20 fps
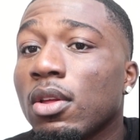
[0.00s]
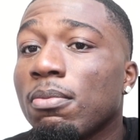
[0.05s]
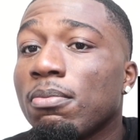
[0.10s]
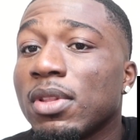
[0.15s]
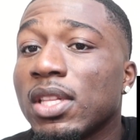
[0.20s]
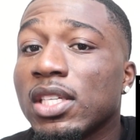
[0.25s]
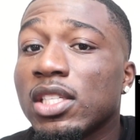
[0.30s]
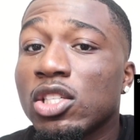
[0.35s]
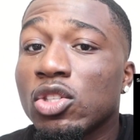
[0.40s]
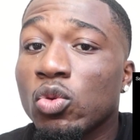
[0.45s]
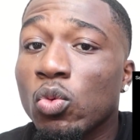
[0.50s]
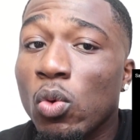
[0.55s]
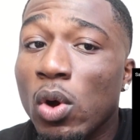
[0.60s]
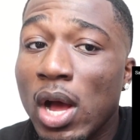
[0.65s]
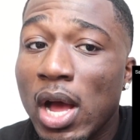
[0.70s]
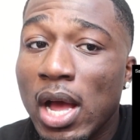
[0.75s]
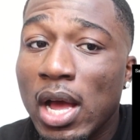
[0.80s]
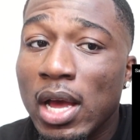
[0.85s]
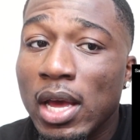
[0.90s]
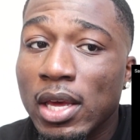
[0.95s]
But this is
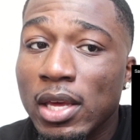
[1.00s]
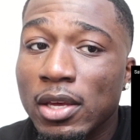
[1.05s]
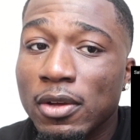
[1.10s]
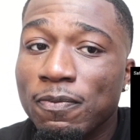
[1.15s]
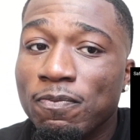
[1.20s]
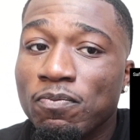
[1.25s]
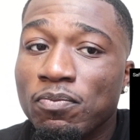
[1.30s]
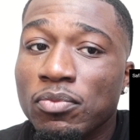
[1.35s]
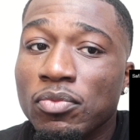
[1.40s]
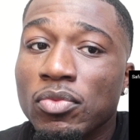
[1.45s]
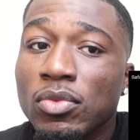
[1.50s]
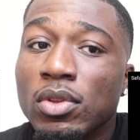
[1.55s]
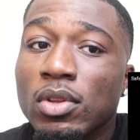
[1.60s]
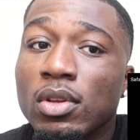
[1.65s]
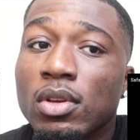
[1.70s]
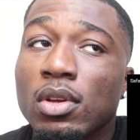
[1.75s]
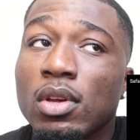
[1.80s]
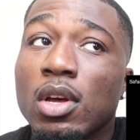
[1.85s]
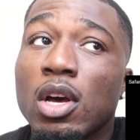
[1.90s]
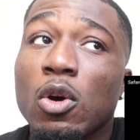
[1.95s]
why
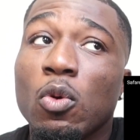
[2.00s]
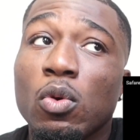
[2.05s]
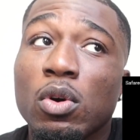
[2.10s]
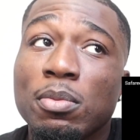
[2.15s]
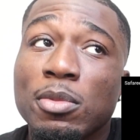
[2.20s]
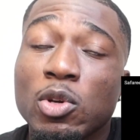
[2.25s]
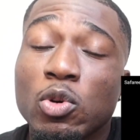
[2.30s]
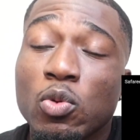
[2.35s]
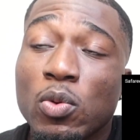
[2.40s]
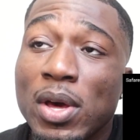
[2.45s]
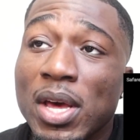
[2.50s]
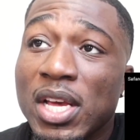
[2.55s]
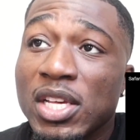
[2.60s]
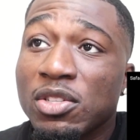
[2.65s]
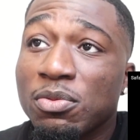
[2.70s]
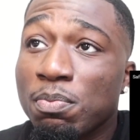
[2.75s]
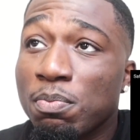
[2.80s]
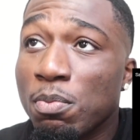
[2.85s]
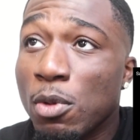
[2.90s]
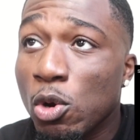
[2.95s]
a woman who
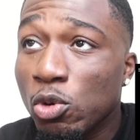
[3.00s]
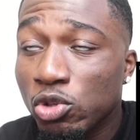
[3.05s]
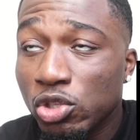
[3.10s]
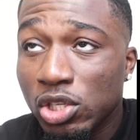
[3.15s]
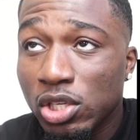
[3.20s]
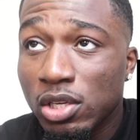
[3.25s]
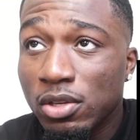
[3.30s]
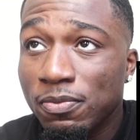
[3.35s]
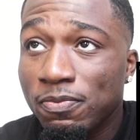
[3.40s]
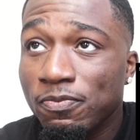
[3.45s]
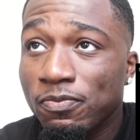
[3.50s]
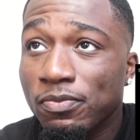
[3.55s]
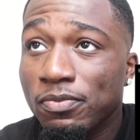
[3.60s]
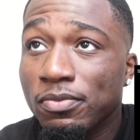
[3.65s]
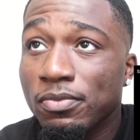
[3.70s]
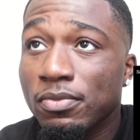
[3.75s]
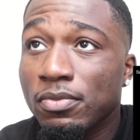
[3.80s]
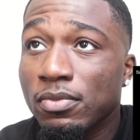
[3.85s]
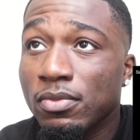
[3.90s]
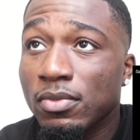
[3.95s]
has motion
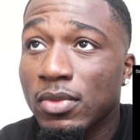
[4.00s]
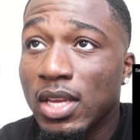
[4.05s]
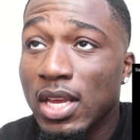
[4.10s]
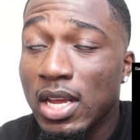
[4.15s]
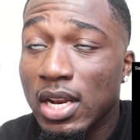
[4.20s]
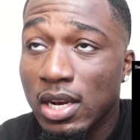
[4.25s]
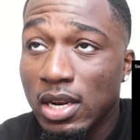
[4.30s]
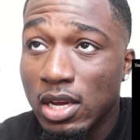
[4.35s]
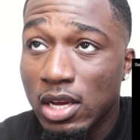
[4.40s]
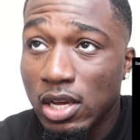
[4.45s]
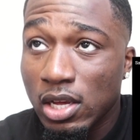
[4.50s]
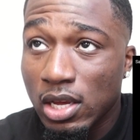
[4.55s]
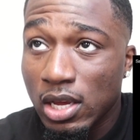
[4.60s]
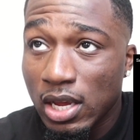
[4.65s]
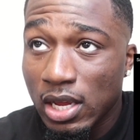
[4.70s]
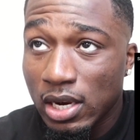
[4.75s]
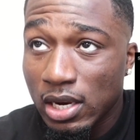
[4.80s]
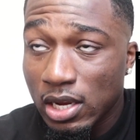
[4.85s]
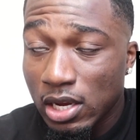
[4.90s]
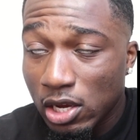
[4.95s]
and,
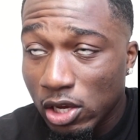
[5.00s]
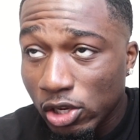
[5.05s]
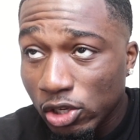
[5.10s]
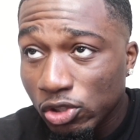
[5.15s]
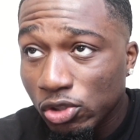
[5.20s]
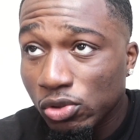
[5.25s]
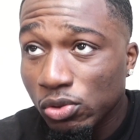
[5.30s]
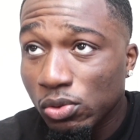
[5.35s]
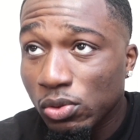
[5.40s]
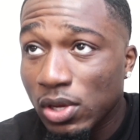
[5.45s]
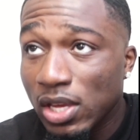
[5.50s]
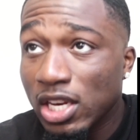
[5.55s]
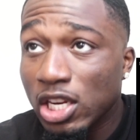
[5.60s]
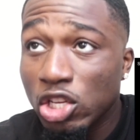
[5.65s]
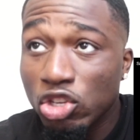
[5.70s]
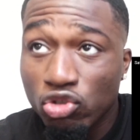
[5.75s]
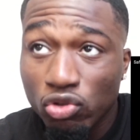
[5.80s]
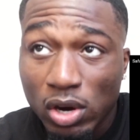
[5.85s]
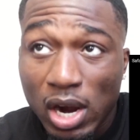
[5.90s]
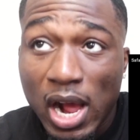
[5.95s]
and a hustle and a
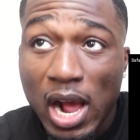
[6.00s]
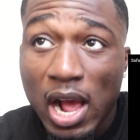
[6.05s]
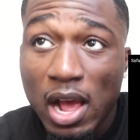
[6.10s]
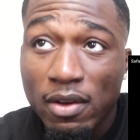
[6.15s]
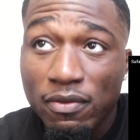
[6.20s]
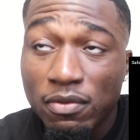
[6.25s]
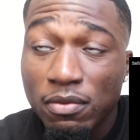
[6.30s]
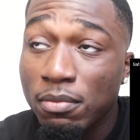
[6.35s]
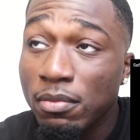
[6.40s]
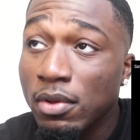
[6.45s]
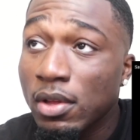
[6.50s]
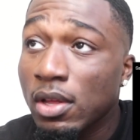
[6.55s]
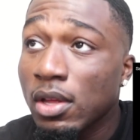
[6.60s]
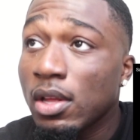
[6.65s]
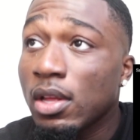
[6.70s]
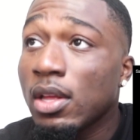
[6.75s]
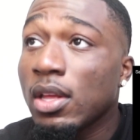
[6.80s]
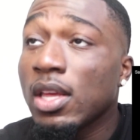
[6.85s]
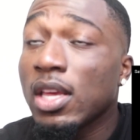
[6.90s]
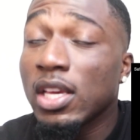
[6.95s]
drive
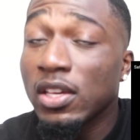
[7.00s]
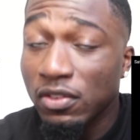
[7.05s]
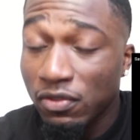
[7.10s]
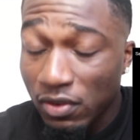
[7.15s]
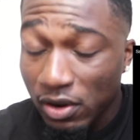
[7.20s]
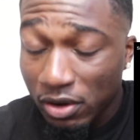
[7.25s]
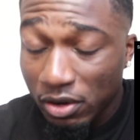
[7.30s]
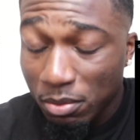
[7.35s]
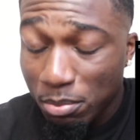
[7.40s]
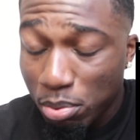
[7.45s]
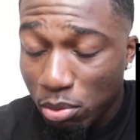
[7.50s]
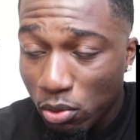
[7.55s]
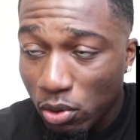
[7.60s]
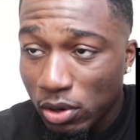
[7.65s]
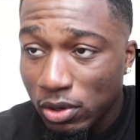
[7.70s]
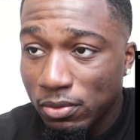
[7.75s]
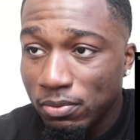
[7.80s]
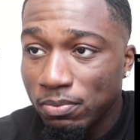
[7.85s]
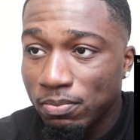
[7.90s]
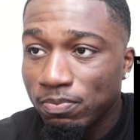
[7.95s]
is very
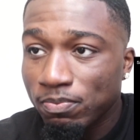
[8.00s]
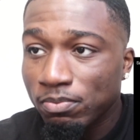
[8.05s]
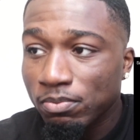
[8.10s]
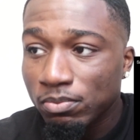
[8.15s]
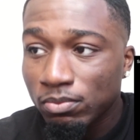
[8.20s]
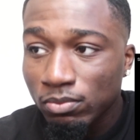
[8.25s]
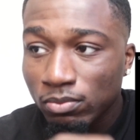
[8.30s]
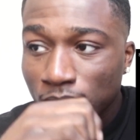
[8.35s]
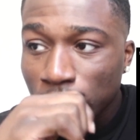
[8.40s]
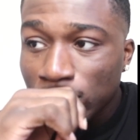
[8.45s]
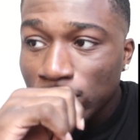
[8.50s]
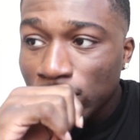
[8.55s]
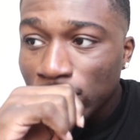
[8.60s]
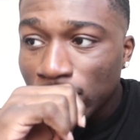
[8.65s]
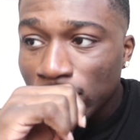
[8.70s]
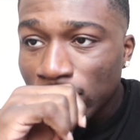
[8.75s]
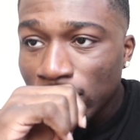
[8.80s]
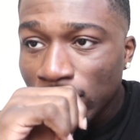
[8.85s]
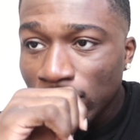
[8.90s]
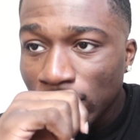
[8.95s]
important.
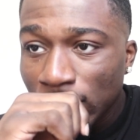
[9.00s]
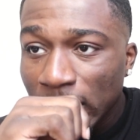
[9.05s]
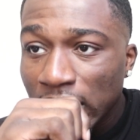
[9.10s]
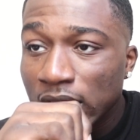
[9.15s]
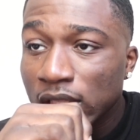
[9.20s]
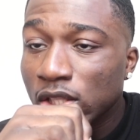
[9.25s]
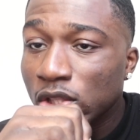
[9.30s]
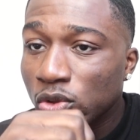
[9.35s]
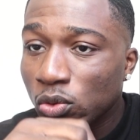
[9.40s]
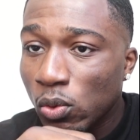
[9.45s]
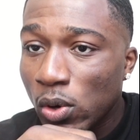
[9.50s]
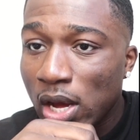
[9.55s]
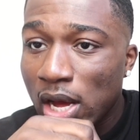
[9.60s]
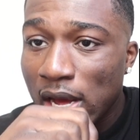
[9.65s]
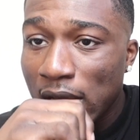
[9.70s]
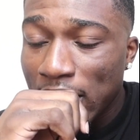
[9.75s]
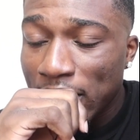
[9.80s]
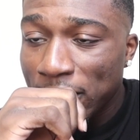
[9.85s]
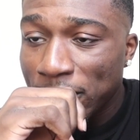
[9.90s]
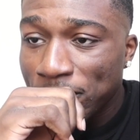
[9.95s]
This is
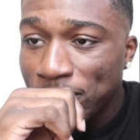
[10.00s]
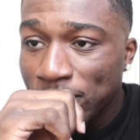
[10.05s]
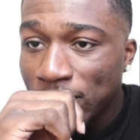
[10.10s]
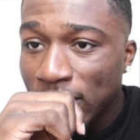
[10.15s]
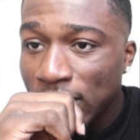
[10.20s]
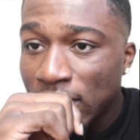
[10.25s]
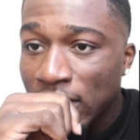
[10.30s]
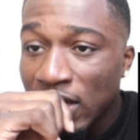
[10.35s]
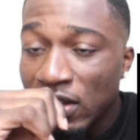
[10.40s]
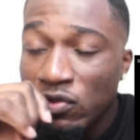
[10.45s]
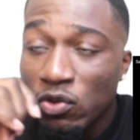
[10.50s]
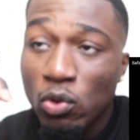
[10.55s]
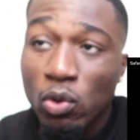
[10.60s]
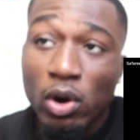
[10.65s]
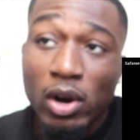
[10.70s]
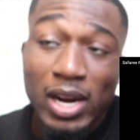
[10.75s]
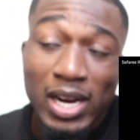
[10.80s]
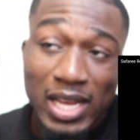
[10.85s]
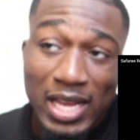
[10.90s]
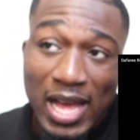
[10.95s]
why if you
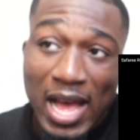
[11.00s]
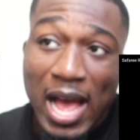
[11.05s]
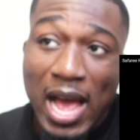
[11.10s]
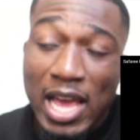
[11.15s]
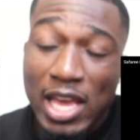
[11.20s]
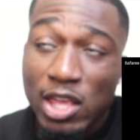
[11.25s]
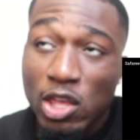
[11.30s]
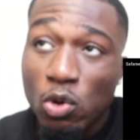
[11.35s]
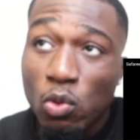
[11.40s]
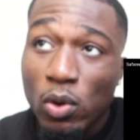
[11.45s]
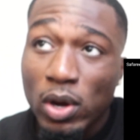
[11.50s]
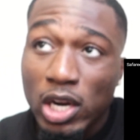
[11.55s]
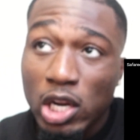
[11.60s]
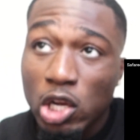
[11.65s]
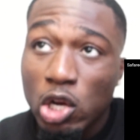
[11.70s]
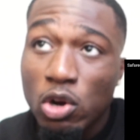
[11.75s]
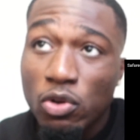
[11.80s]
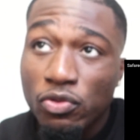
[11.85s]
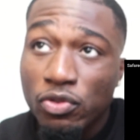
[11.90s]
are a guy, you want to go